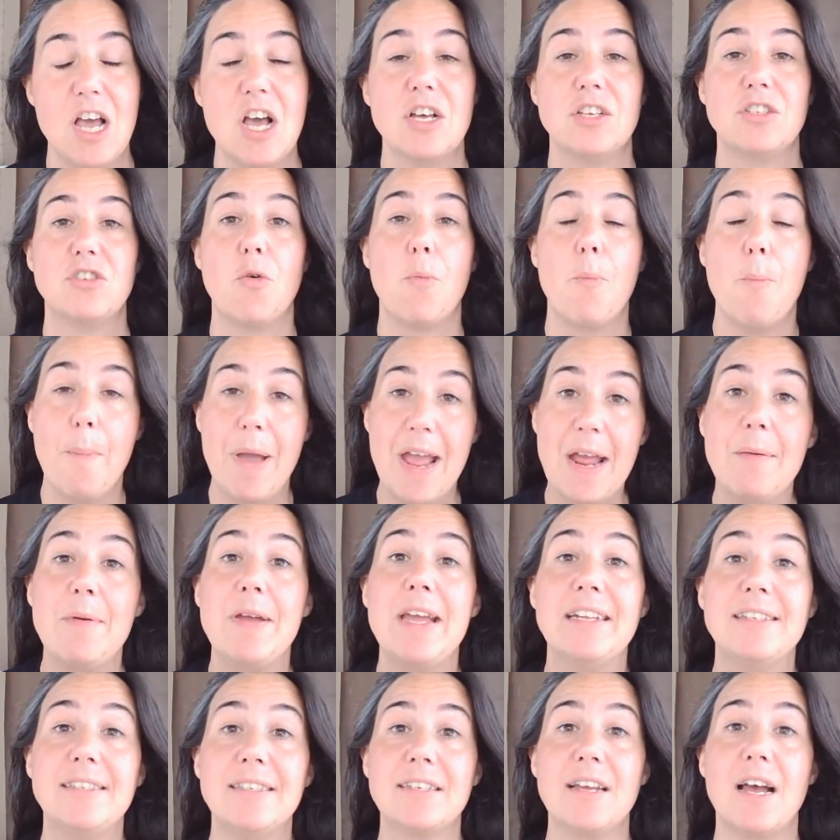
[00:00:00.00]
So maybe
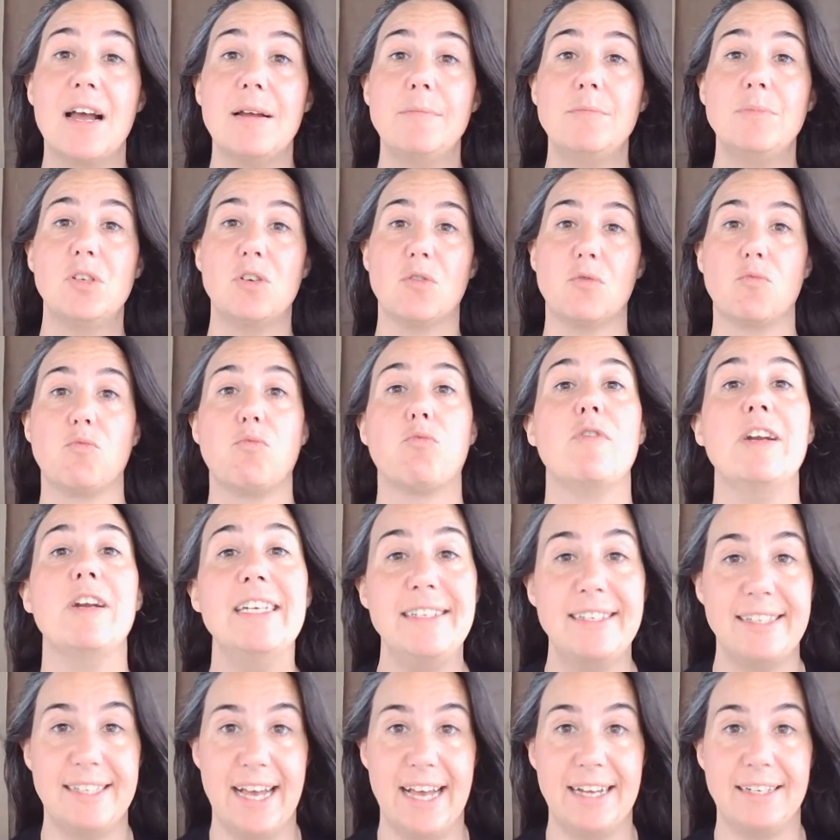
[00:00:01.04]
it's time to
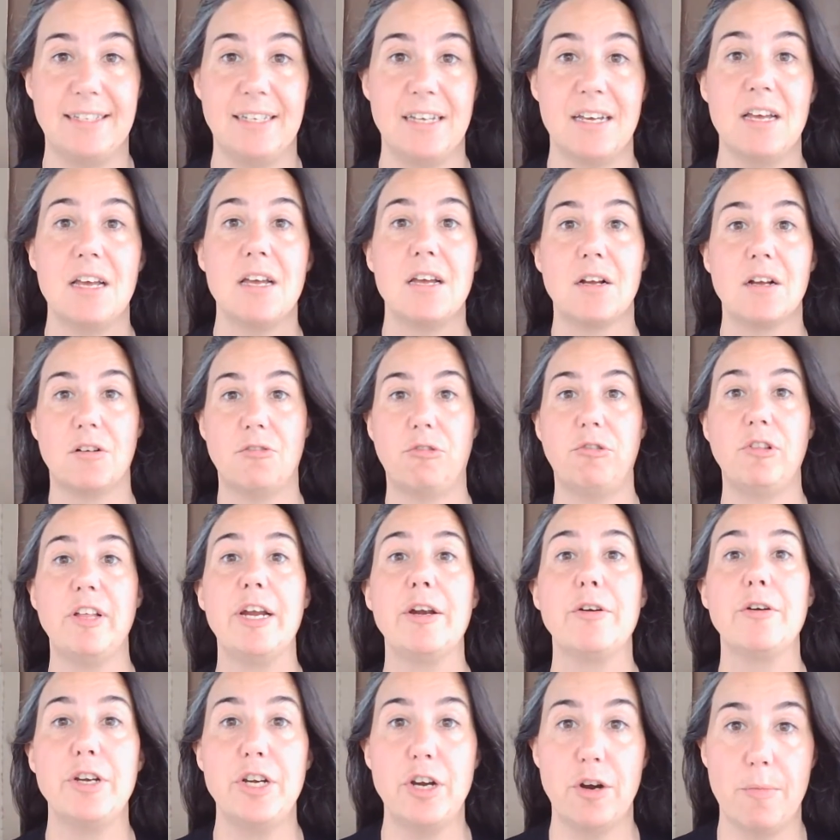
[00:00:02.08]
reset,
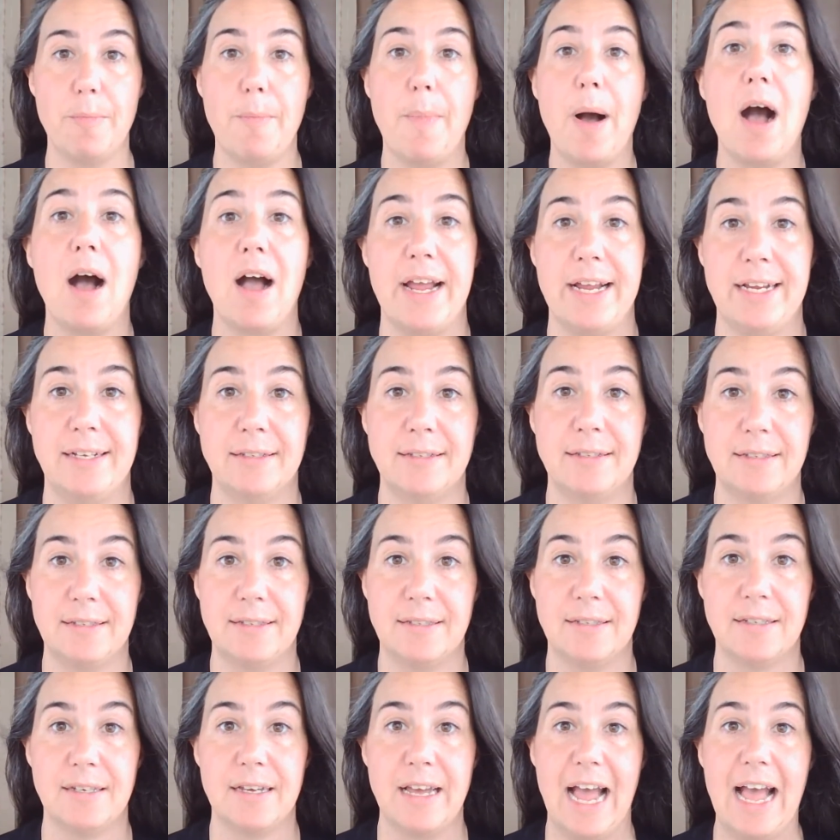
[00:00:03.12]
clear your minds,
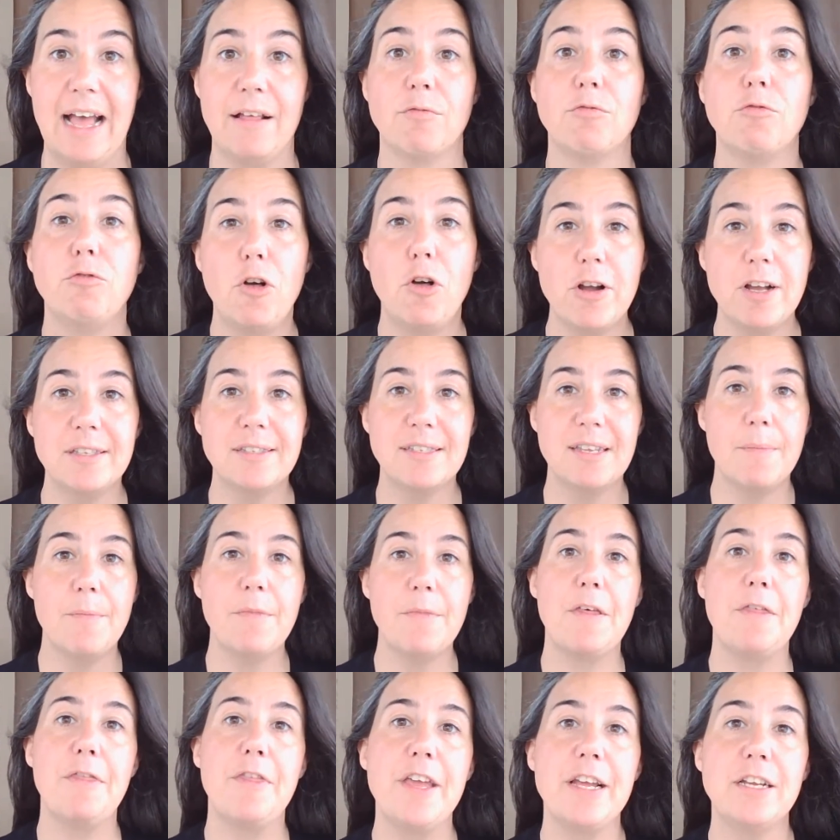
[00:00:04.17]
and look at some of
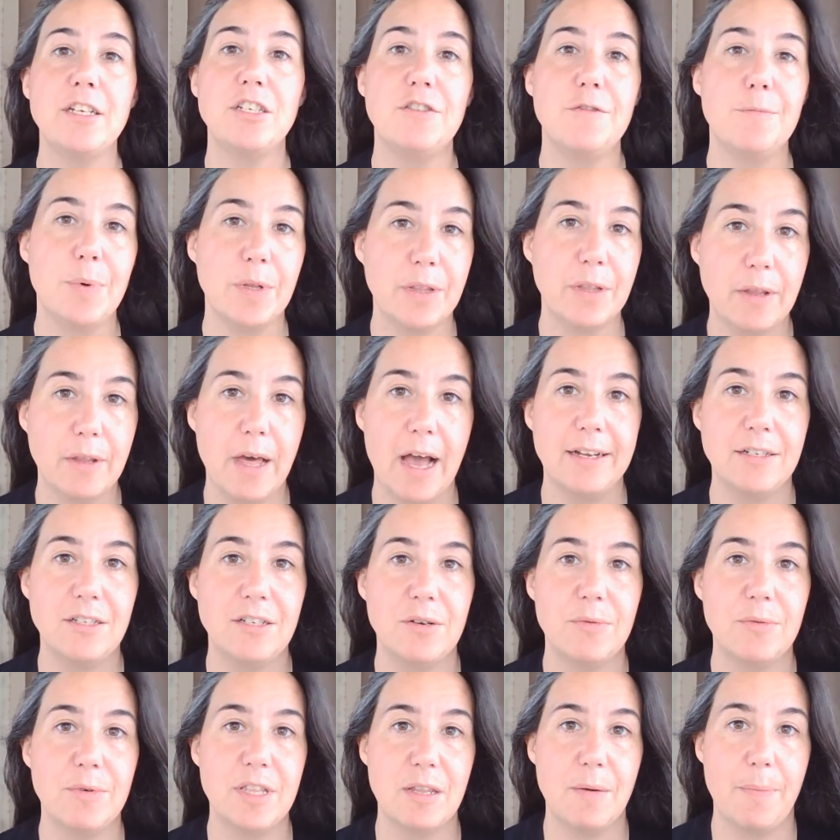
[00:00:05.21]
the things you've been lied
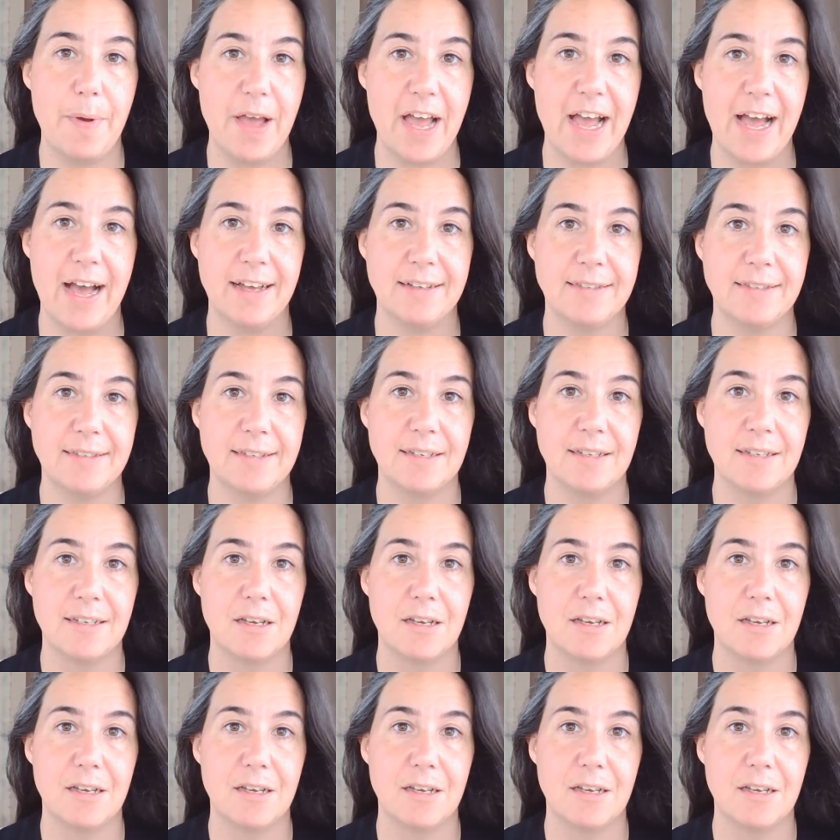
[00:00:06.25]
to in the past